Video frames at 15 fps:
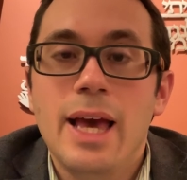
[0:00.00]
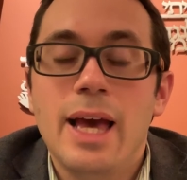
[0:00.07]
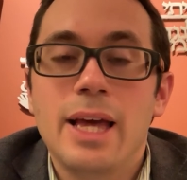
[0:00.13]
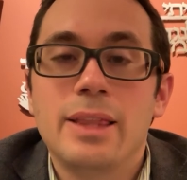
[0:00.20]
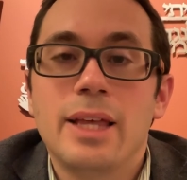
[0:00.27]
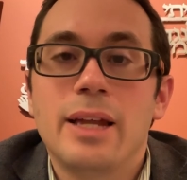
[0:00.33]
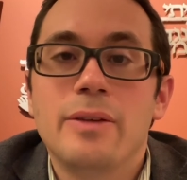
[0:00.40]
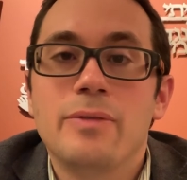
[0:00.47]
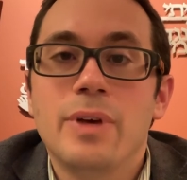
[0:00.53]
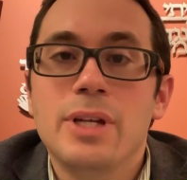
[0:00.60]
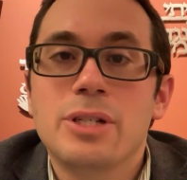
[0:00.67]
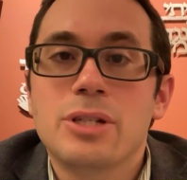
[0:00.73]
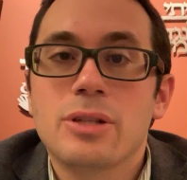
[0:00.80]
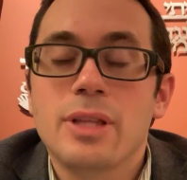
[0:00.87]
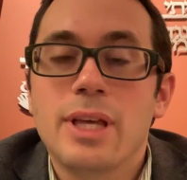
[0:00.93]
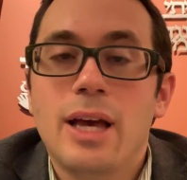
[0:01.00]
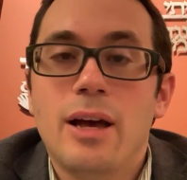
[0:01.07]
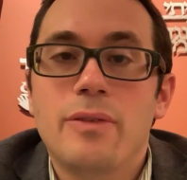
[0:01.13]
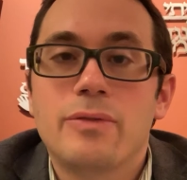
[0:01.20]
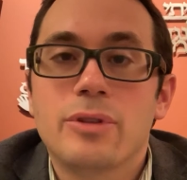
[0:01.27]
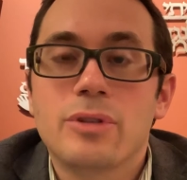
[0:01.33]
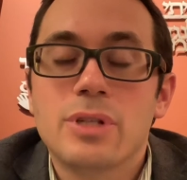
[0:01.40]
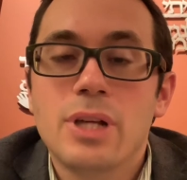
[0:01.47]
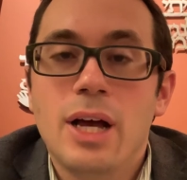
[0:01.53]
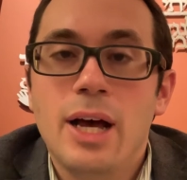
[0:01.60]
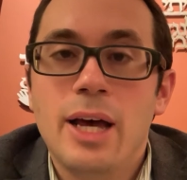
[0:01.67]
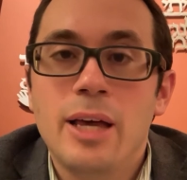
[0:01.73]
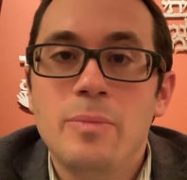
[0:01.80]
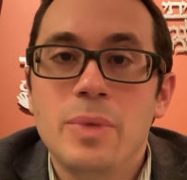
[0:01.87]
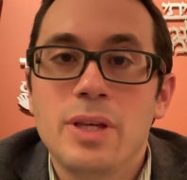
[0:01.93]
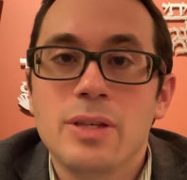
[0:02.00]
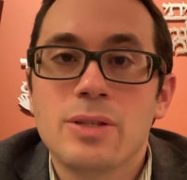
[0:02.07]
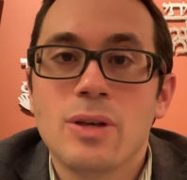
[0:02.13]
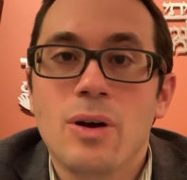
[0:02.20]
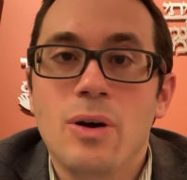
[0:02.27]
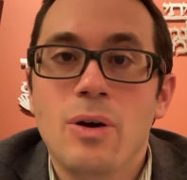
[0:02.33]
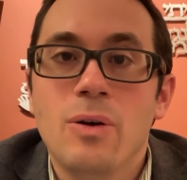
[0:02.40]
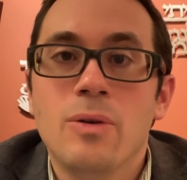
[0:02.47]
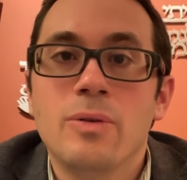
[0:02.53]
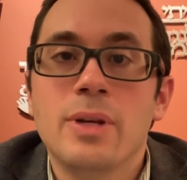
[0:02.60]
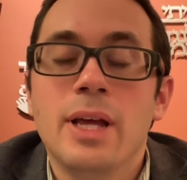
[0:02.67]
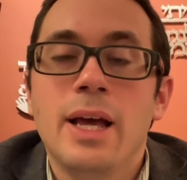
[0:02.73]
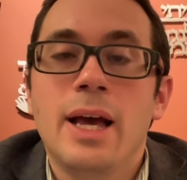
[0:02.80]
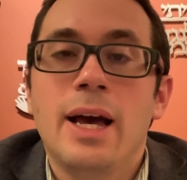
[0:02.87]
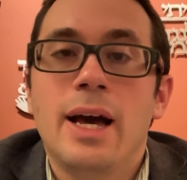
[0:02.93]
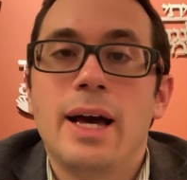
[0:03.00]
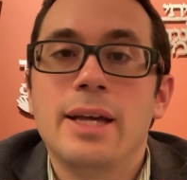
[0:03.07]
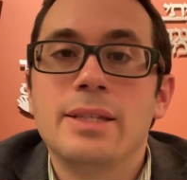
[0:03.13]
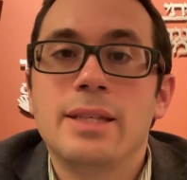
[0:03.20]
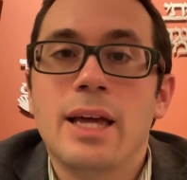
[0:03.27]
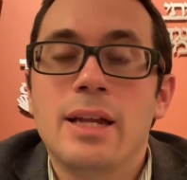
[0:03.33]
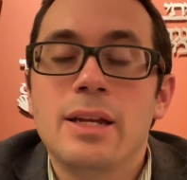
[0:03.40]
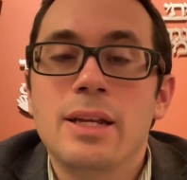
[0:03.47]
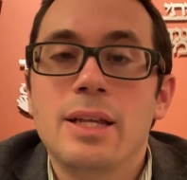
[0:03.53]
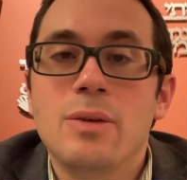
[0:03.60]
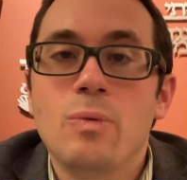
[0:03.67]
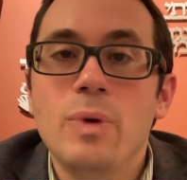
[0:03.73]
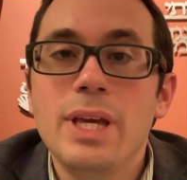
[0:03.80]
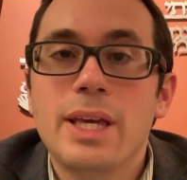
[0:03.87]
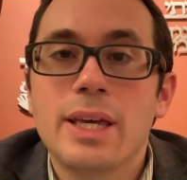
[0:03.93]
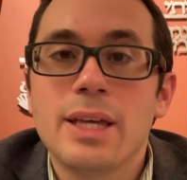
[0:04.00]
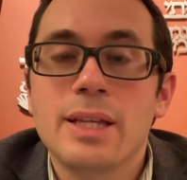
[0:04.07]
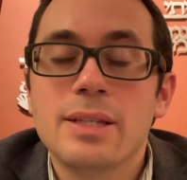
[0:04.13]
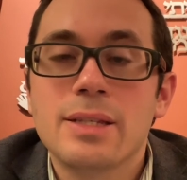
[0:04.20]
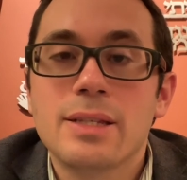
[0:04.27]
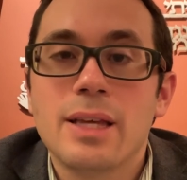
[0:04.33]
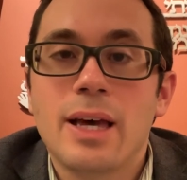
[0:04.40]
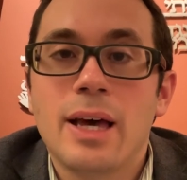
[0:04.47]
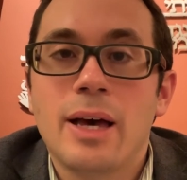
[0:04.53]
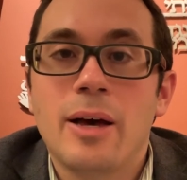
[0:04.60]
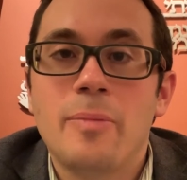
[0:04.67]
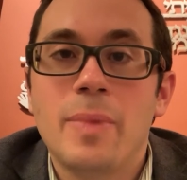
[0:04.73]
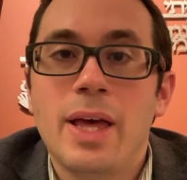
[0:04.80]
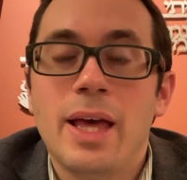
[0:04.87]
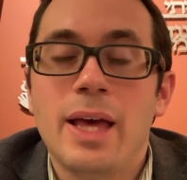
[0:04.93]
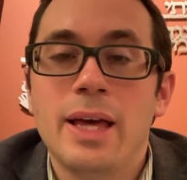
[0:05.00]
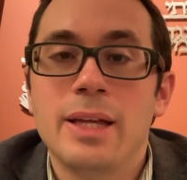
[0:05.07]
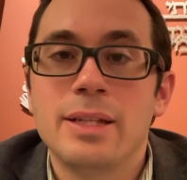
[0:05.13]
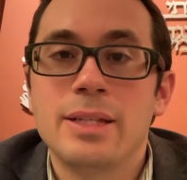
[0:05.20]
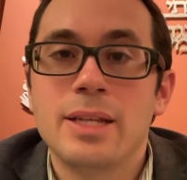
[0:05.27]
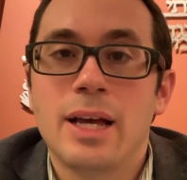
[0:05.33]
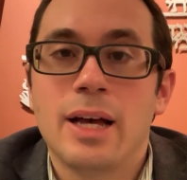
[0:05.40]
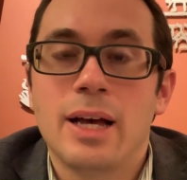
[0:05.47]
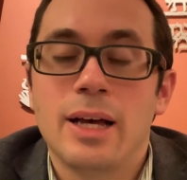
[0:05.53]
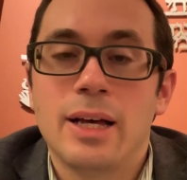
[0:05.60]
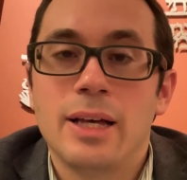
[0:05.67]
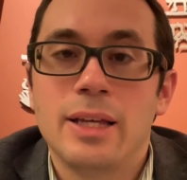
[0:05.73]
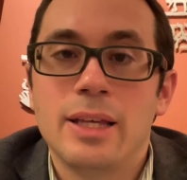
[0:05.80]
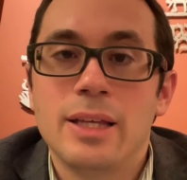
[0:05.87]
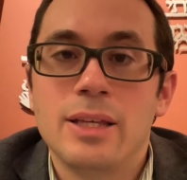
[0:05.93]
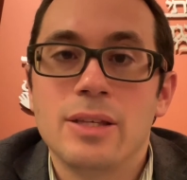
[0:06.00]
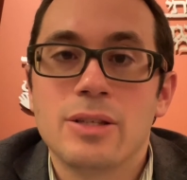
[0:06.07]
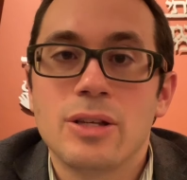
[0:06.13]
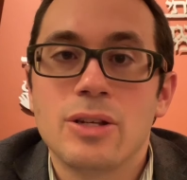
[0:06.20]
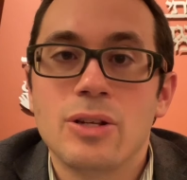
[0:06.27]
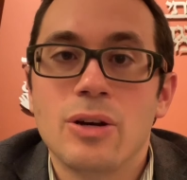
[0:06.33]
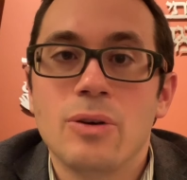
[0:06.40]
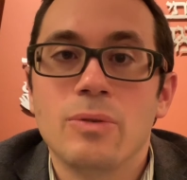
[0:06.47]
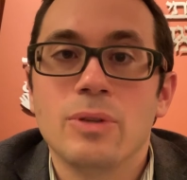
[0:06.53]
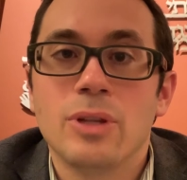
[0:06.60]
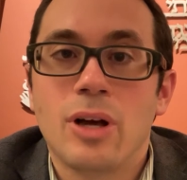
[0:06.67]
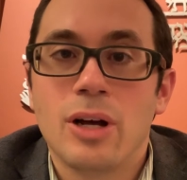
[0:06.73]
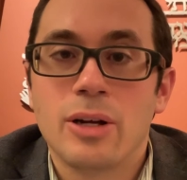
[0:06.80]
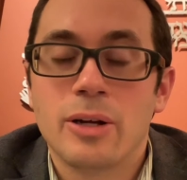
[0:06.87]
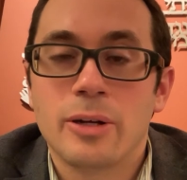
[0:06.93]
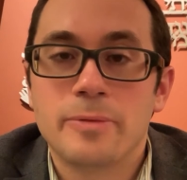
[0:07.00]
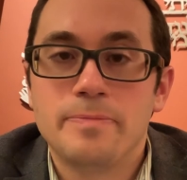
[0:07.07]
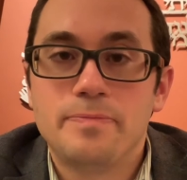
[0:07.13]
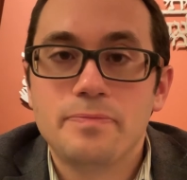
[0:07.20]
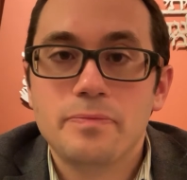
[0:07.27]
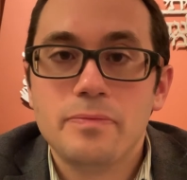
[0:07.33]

and that eventually, after time, his own identity weakens and is no longer.